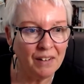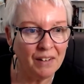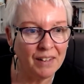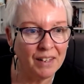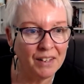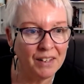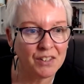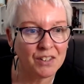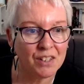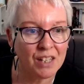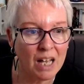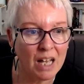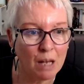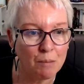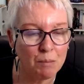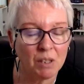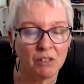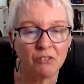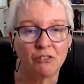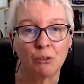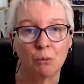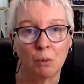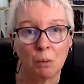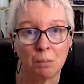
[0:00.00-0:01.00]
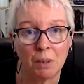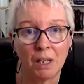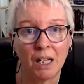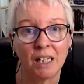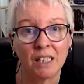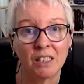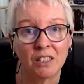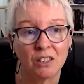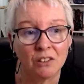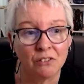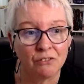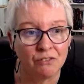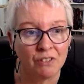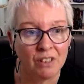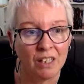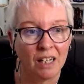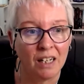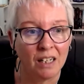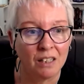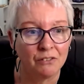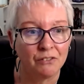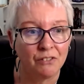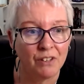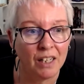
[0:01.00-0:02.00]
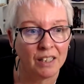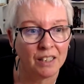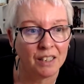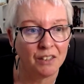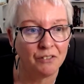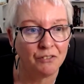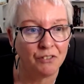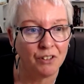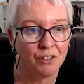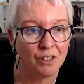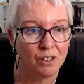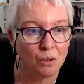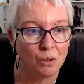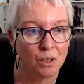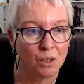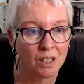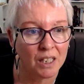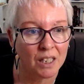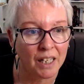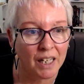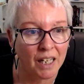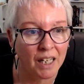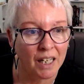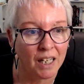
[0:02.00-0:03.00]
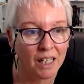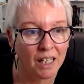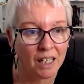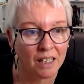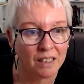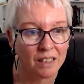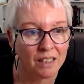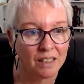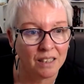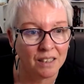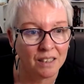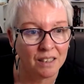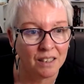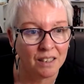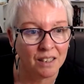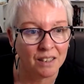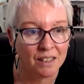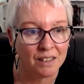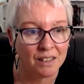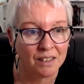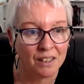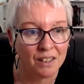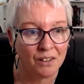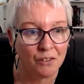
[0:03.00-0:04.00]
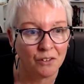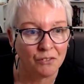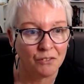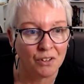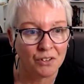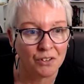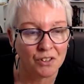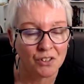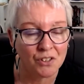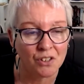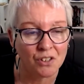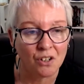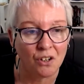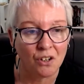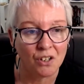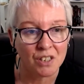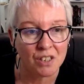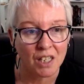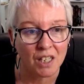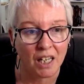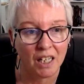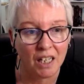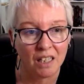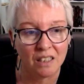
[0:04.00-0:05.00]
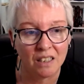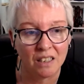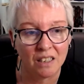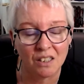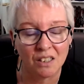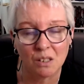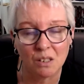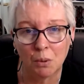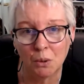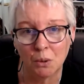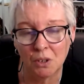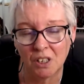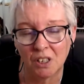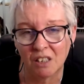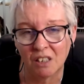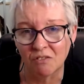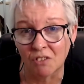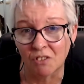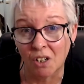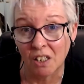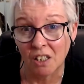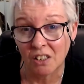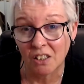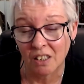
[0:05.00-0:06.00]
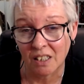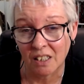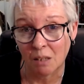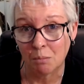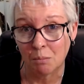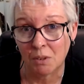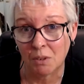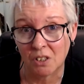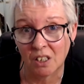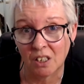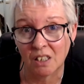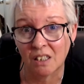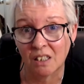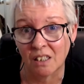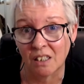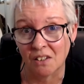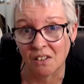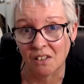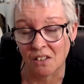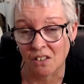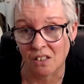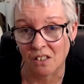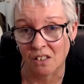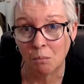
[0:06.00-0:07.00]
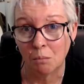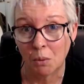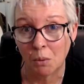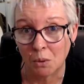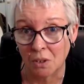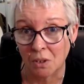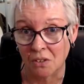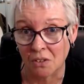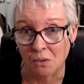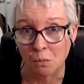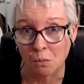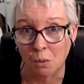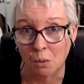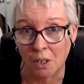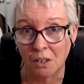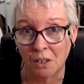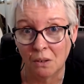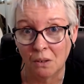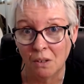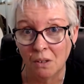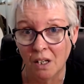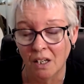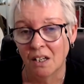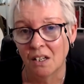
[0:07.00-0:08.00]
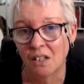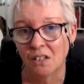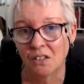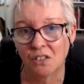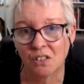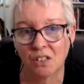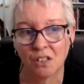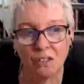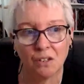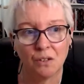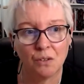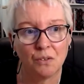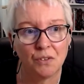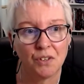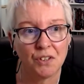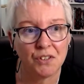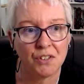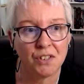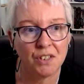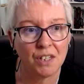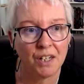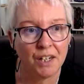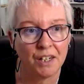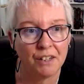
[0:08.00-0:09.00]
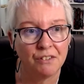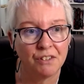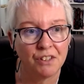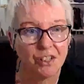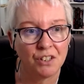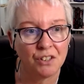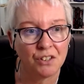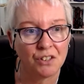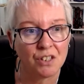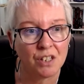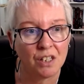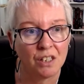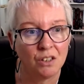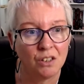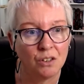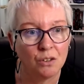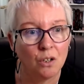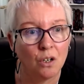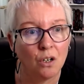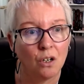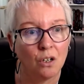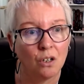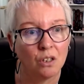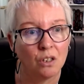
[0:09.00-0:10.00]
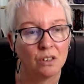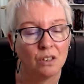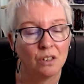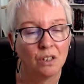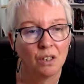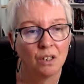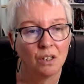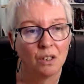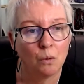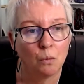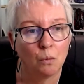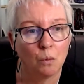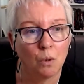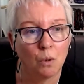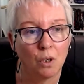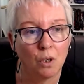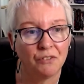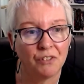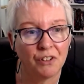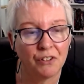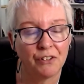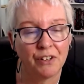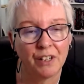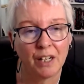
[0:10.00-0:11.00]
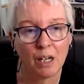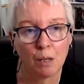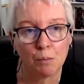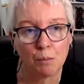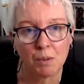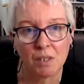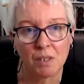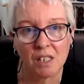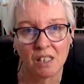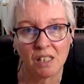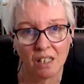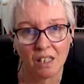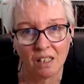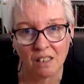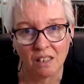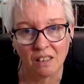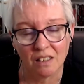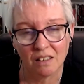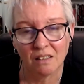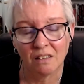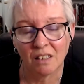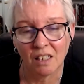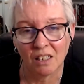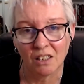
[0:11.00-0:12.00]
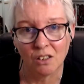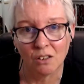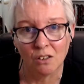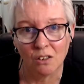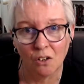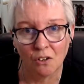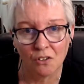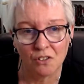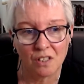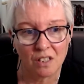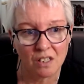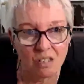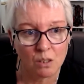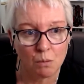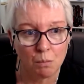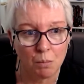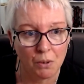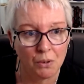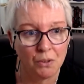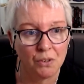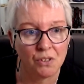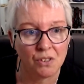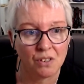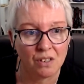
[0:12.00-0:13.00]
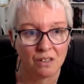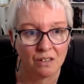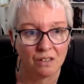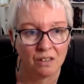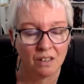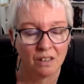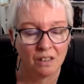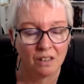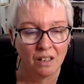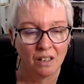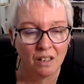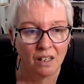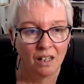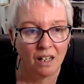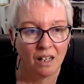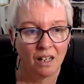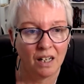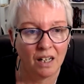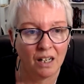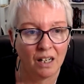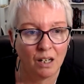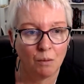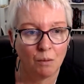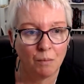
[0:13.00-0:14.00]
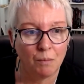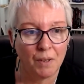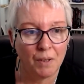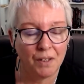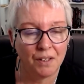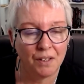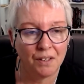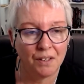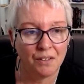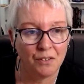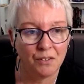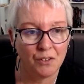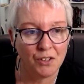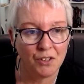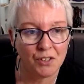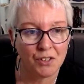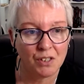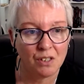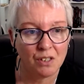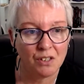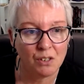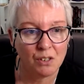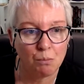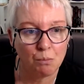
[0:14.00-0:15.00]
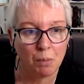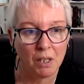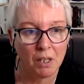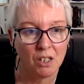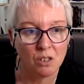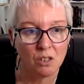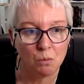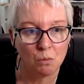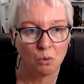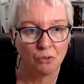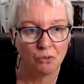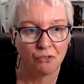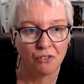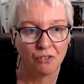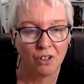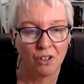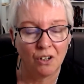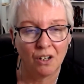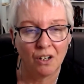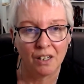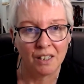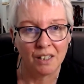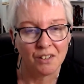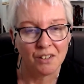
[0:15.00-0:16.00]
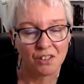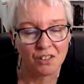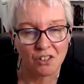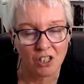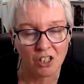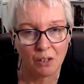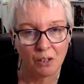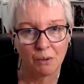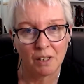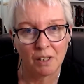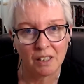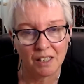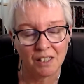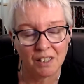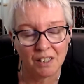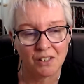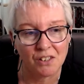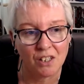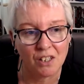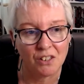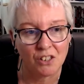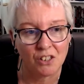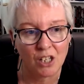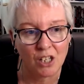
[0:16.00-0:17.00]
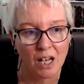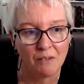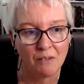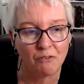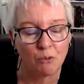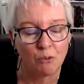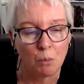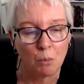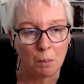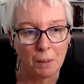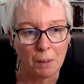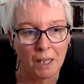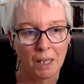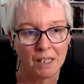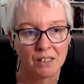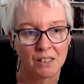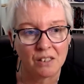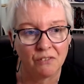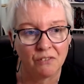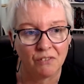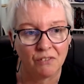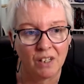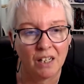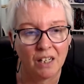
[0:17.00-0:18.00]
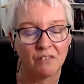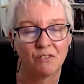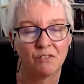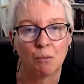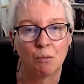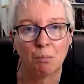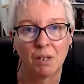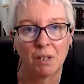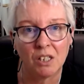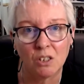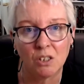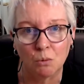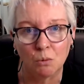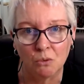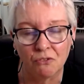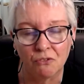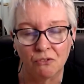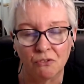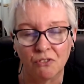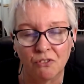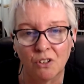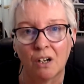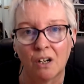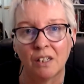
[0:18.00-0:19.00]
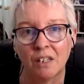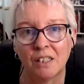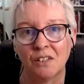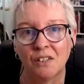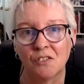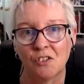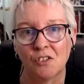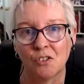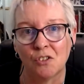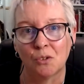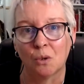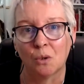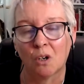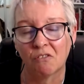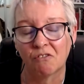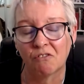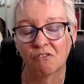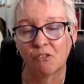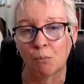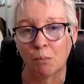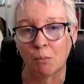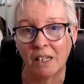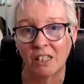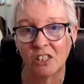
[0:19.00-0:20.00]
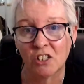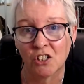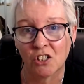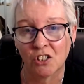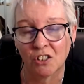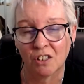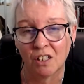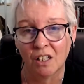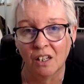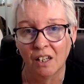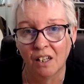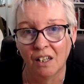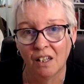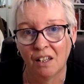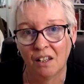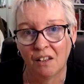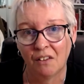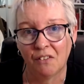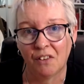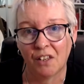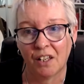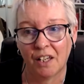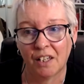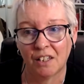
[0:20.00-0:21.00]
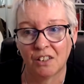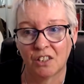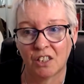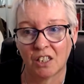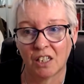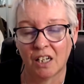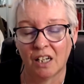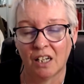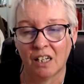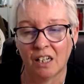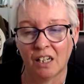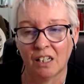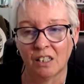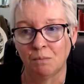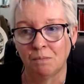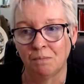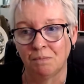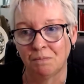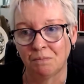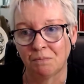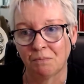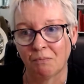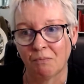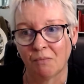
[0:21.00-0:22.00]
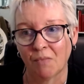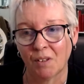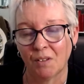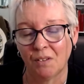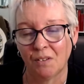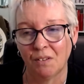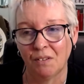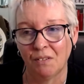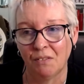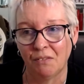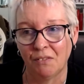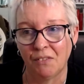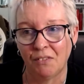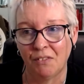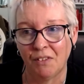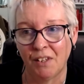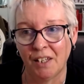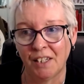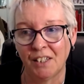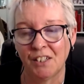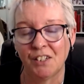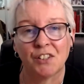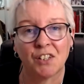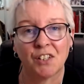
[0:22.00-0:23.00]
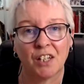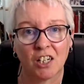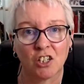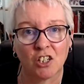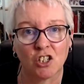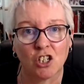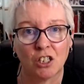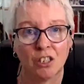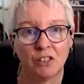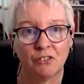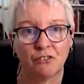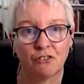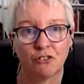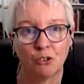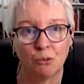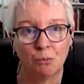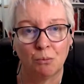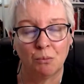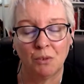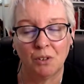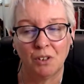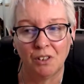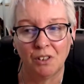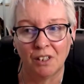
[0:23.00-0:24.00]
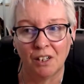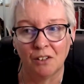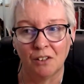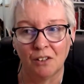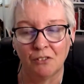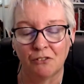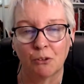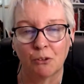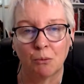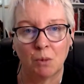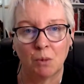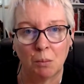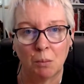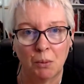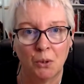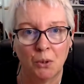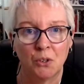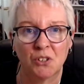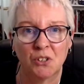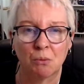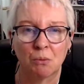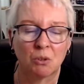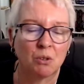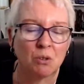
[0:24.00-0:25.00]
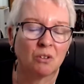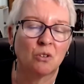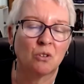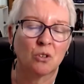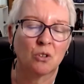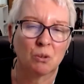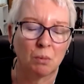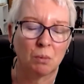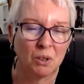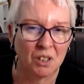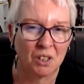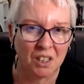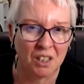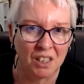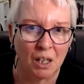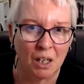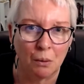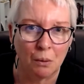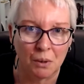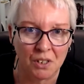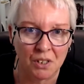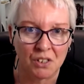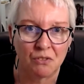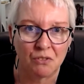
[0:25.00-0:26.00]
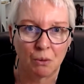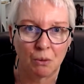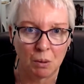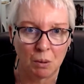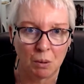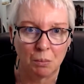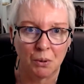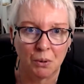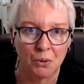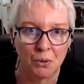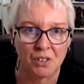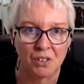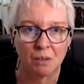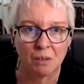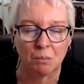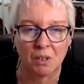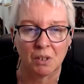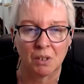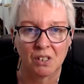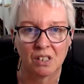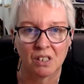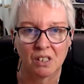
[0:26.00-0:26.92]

and that's coming from a place of love. And if you look at the hair on this guy's head, it's pointing right to that particular symbol as well. So this inheritance that you got, while you're very upset that you lost this person, this pigs will fly is showing that it's come from a place of love. The pigs will fly is your confirmation that that it is actually from the person, which of course we're going to know it is from the person, but